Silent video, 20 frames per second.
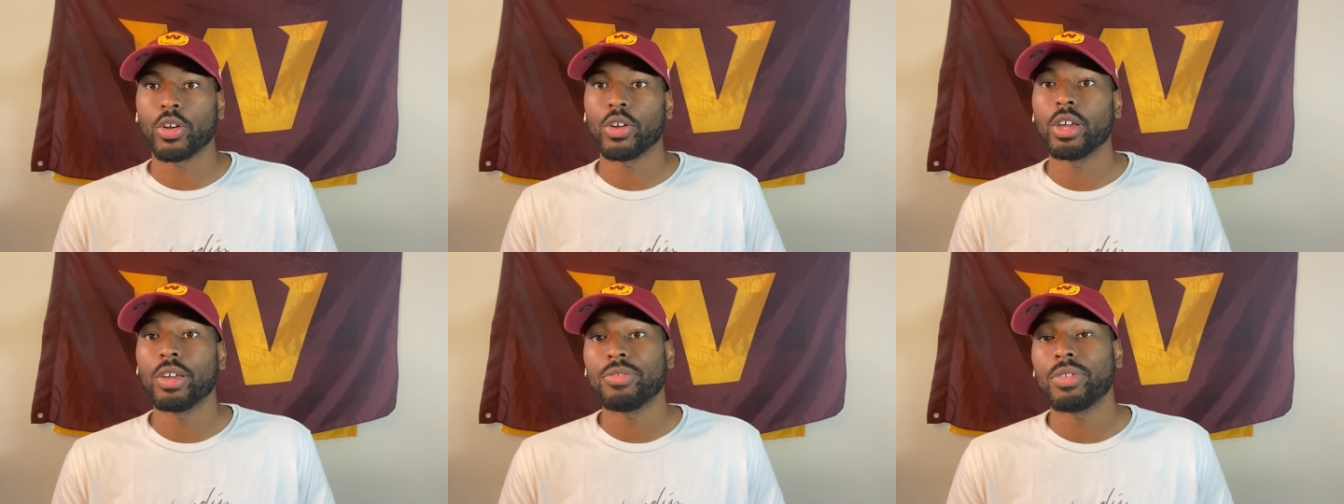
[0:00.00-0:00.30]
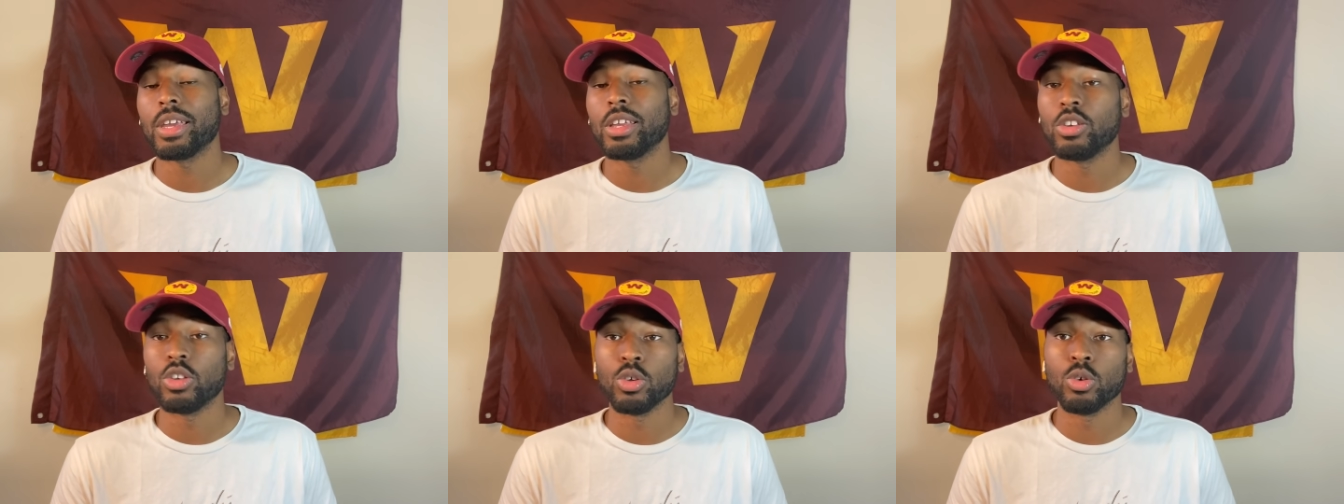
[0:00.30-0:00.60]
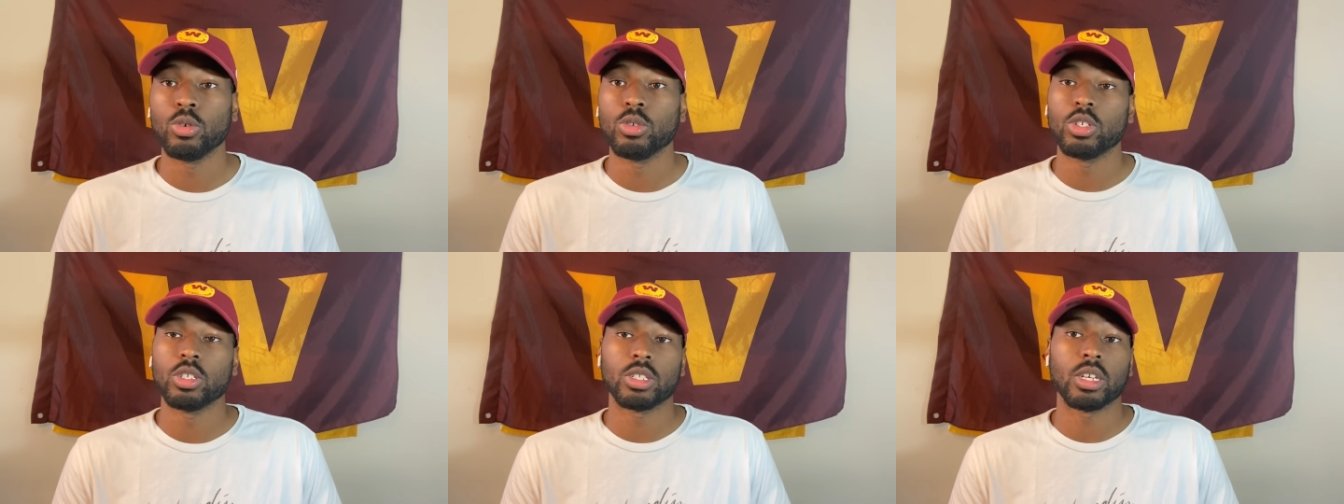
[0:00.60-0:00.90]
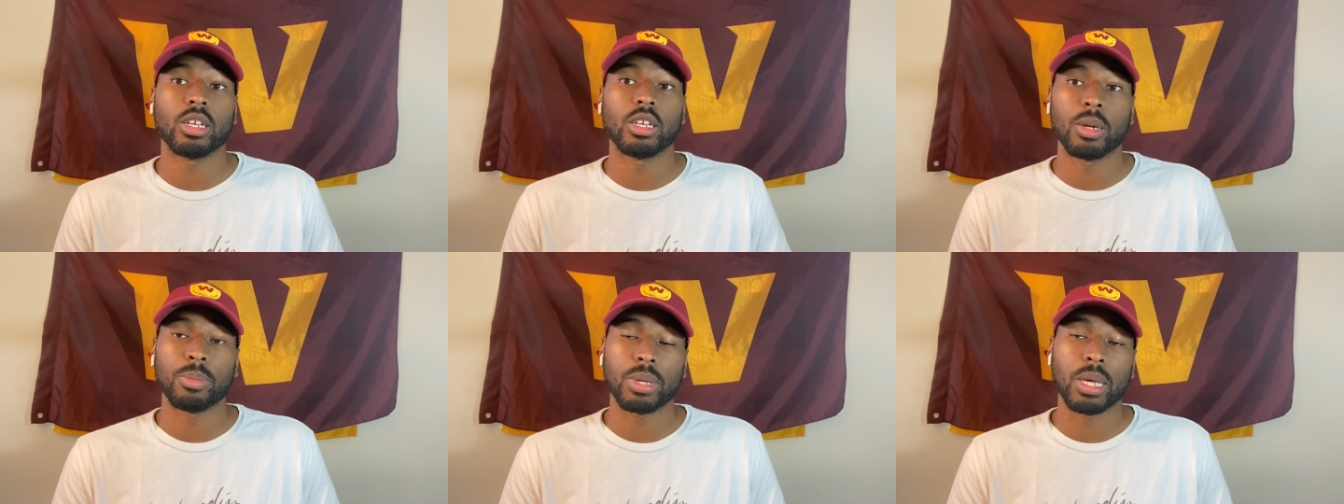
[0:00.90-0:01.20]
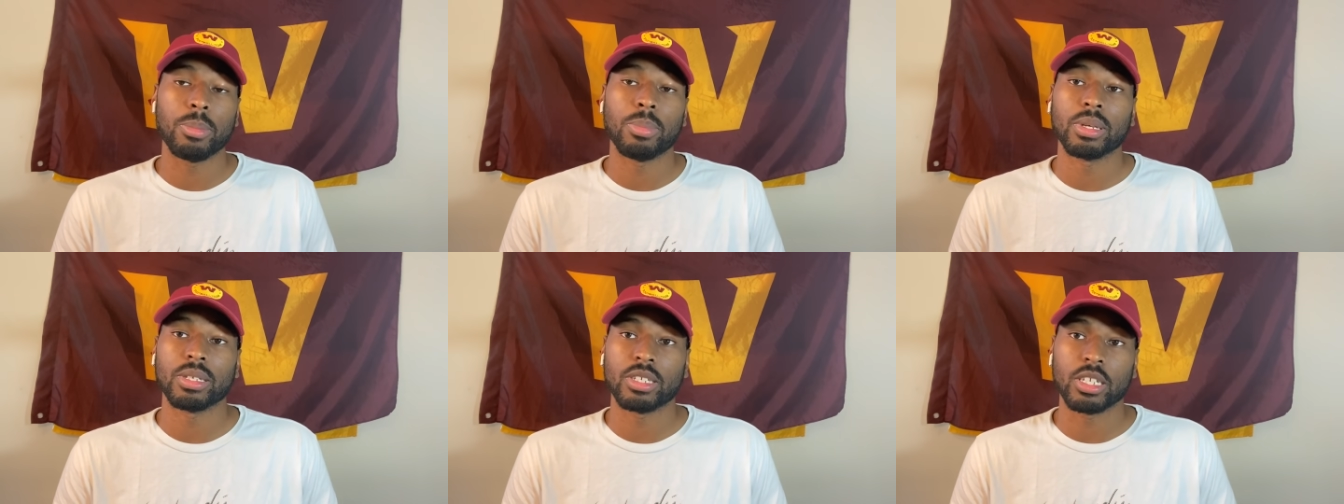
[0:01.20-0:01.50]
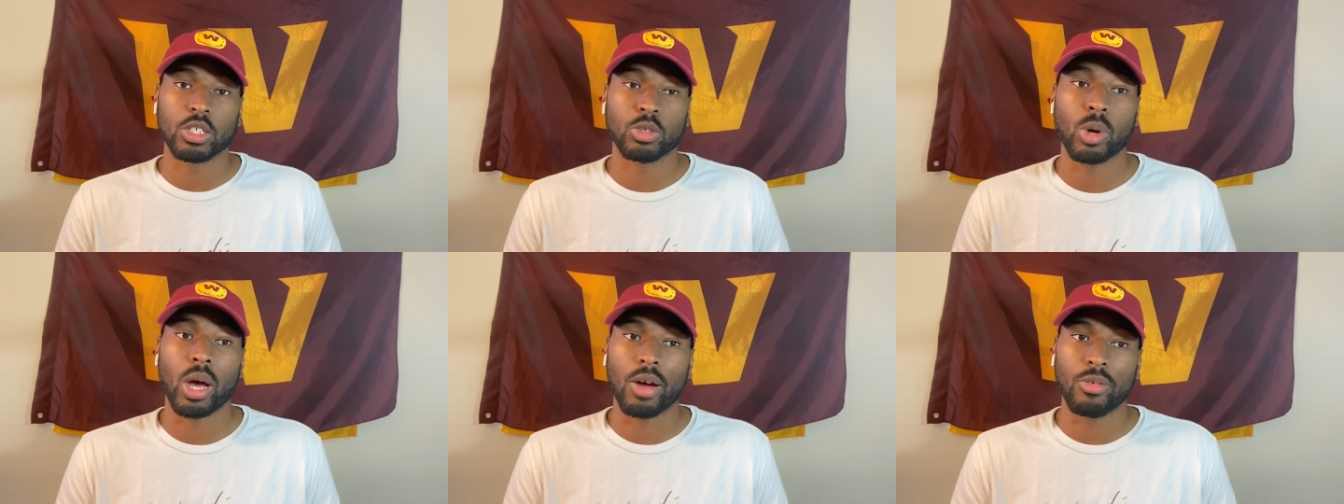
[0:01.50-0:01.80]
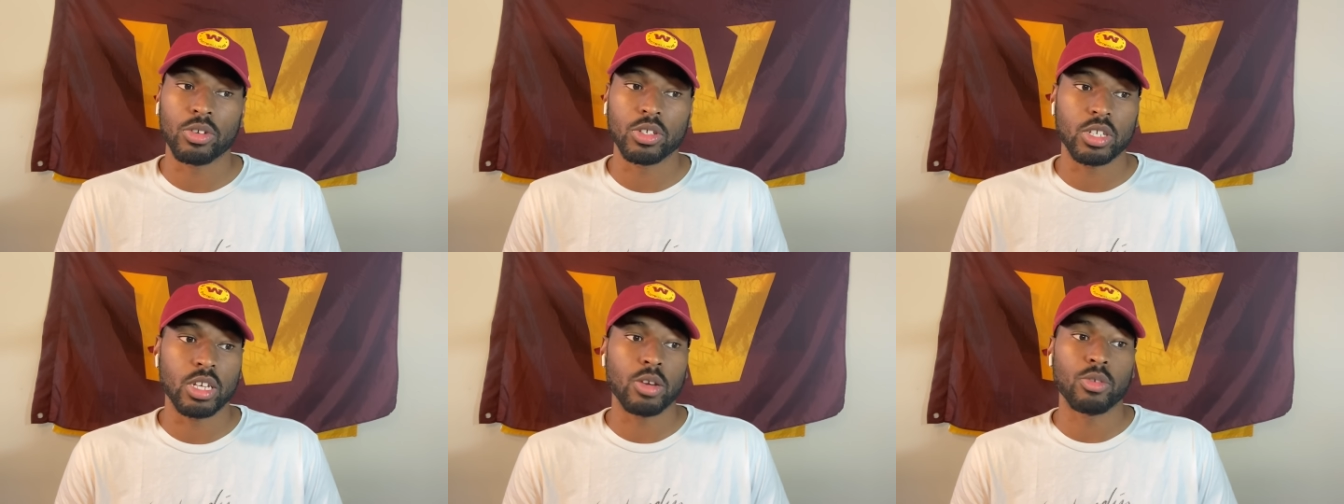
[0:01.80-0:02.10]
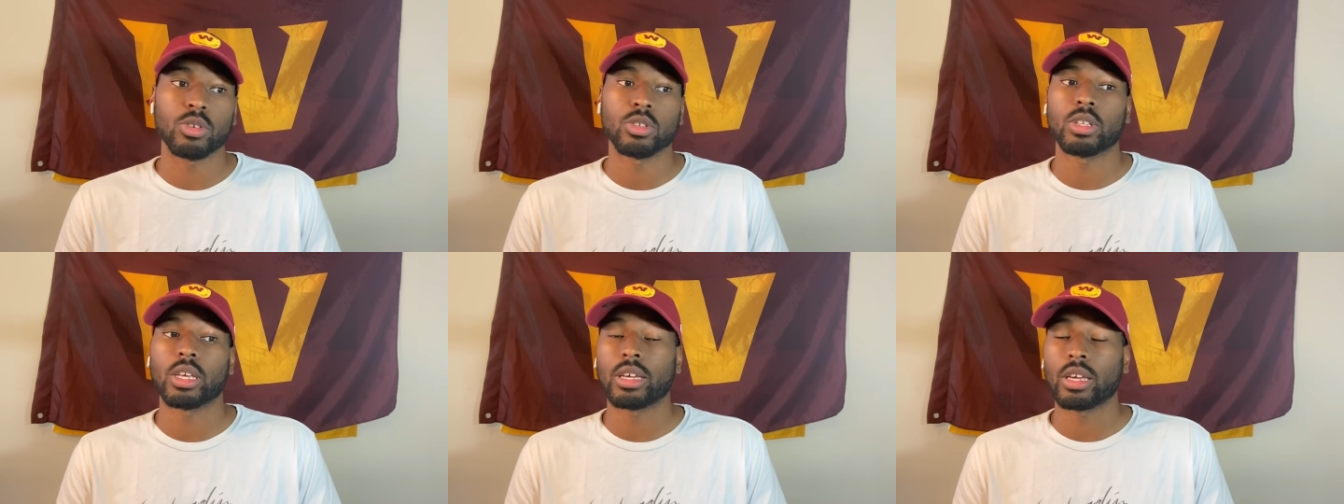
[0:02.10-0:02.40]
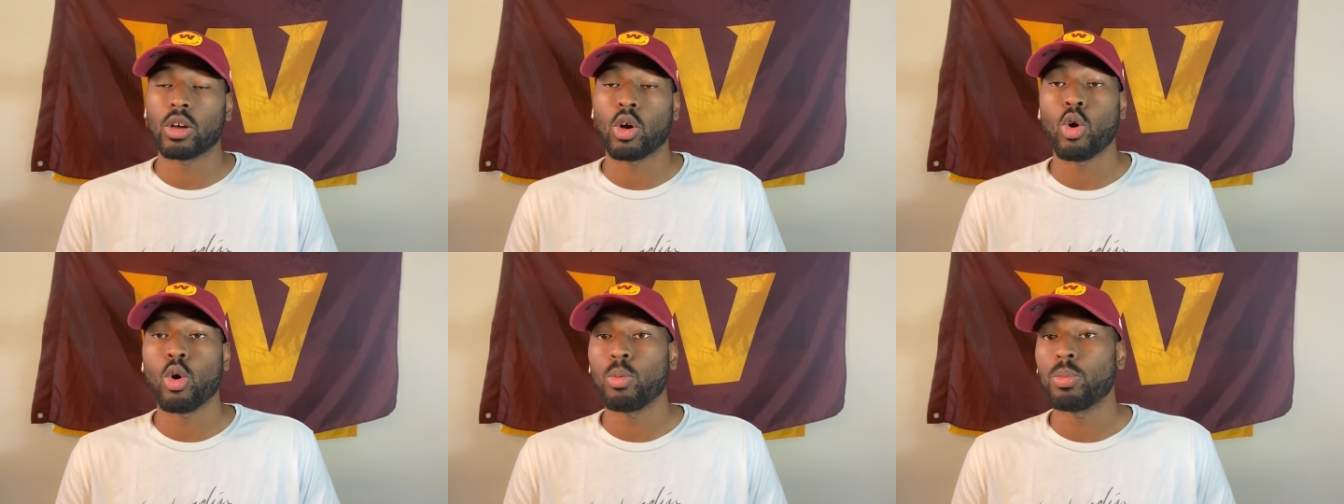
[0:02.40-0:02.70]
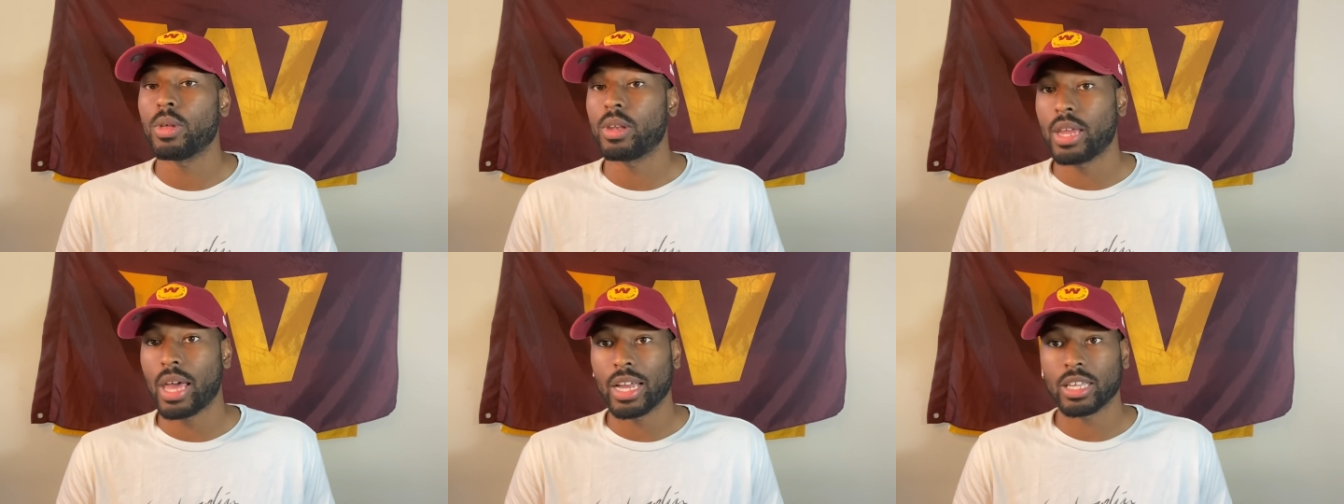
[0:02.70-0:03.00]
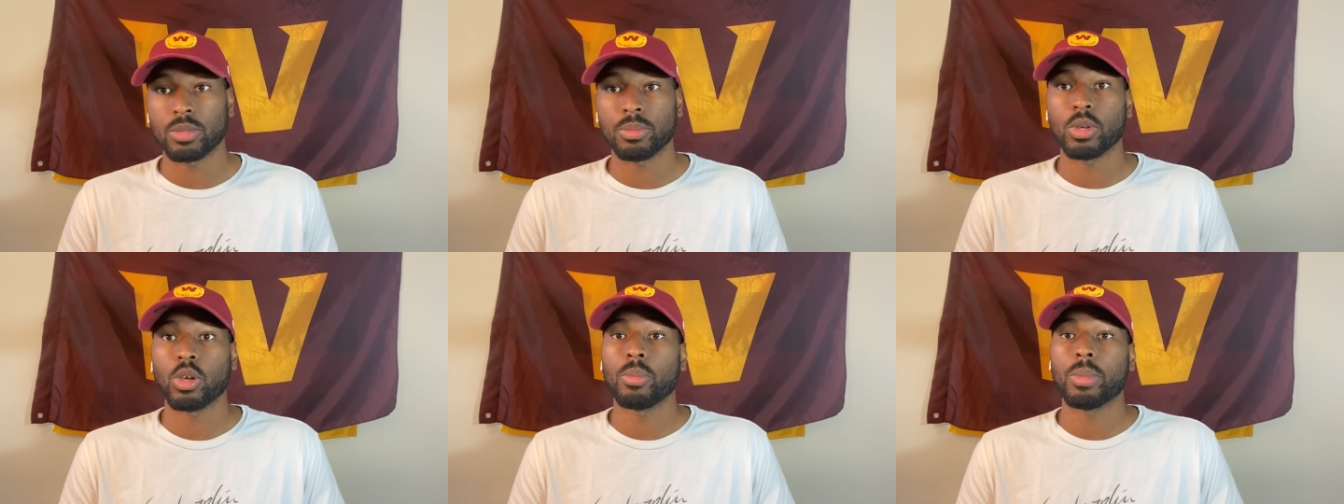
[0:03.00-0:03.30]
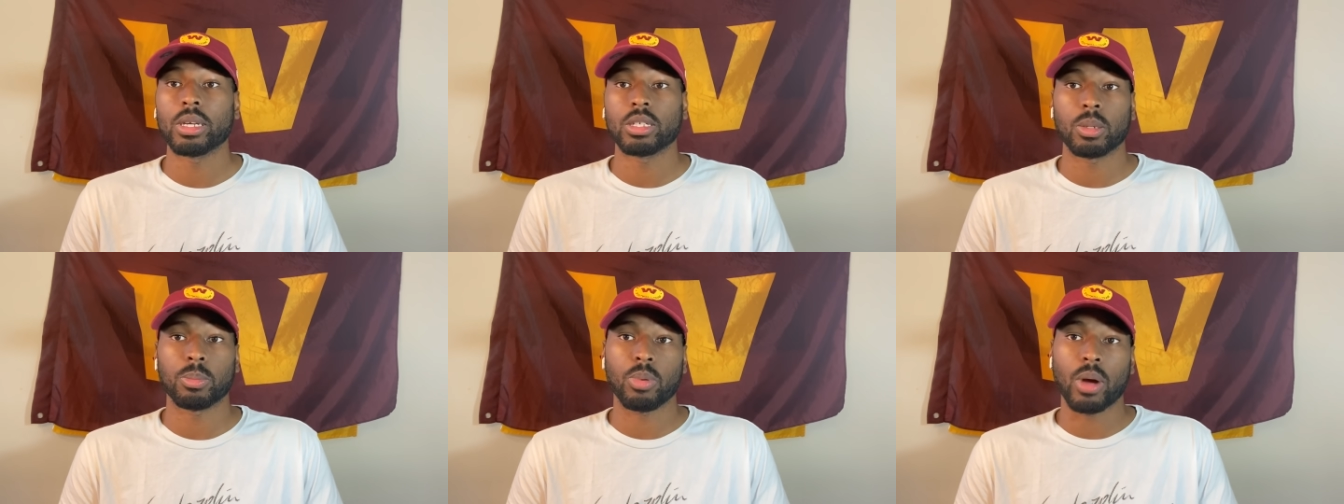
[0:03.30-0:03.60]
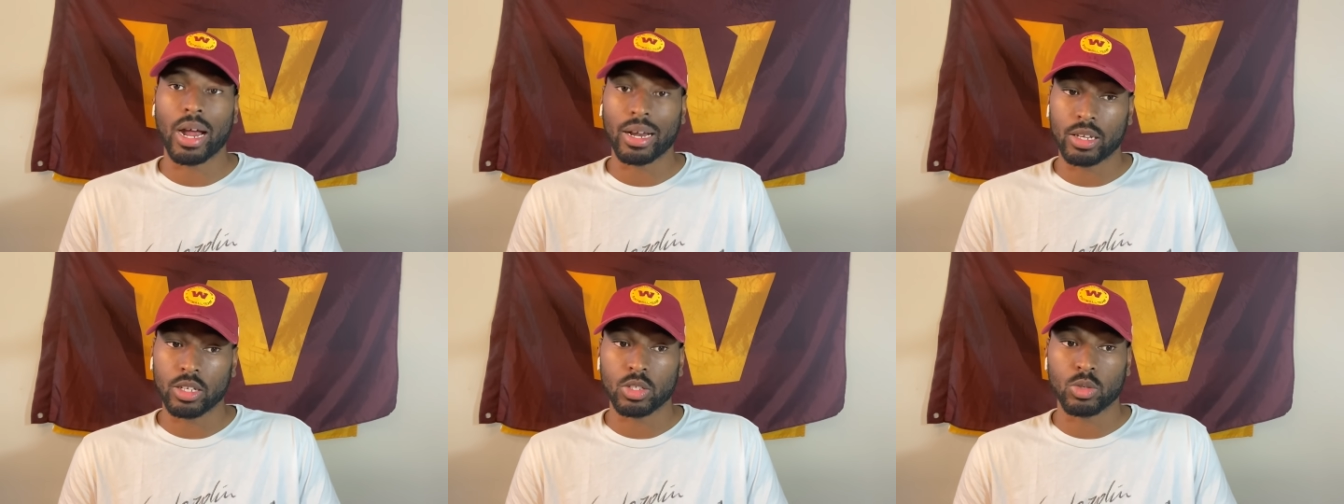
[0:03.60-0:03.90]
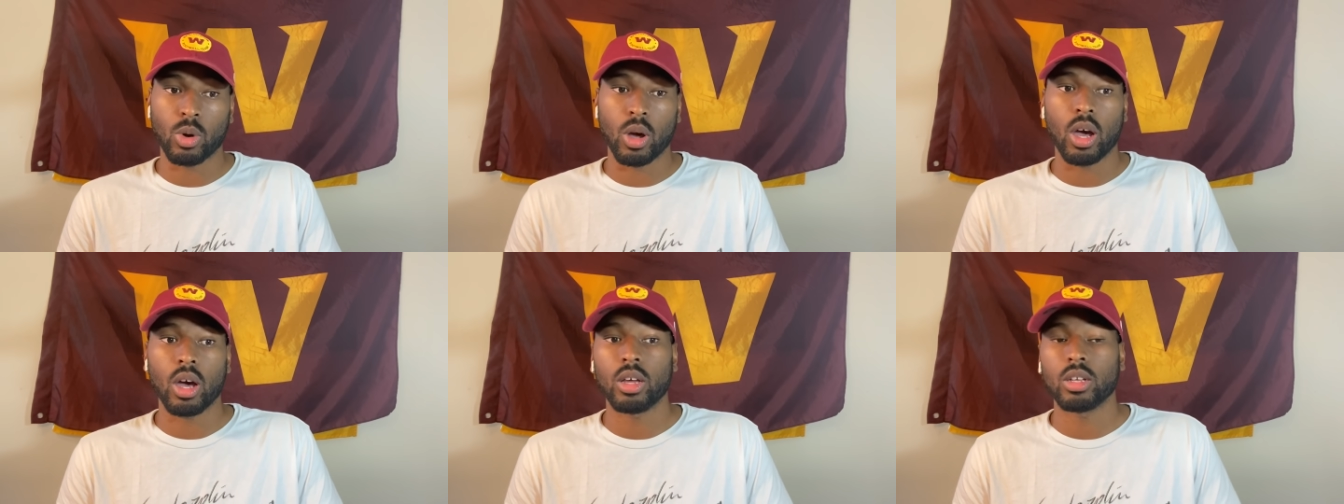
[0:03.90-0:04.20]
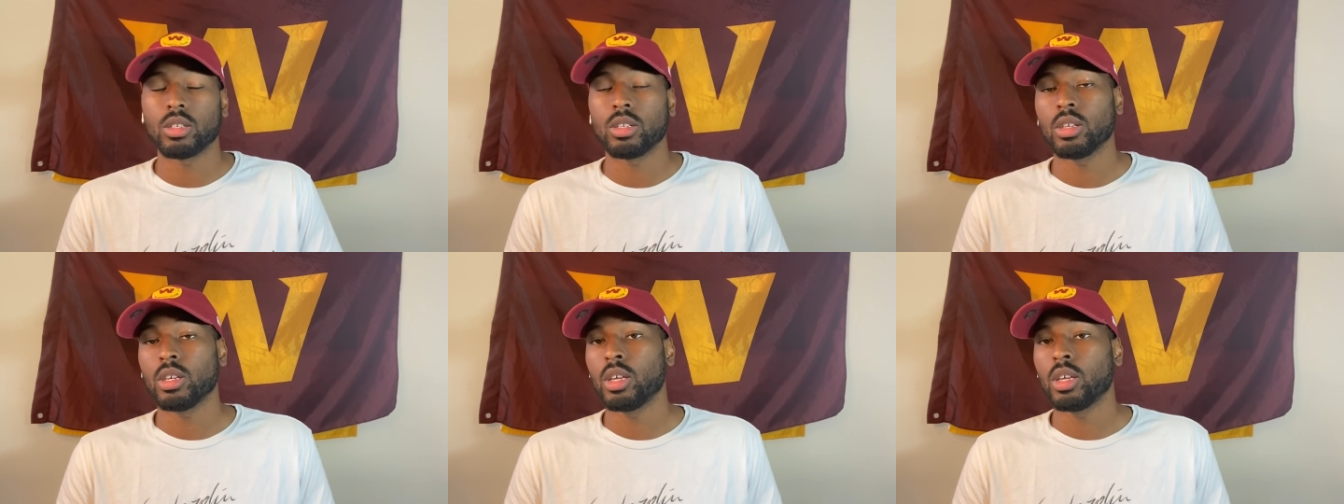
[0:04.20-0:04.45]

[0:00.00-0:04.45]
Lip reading: If they do just end up keeping six wide receivers, they can hope that Dax Mills makes the practice squad,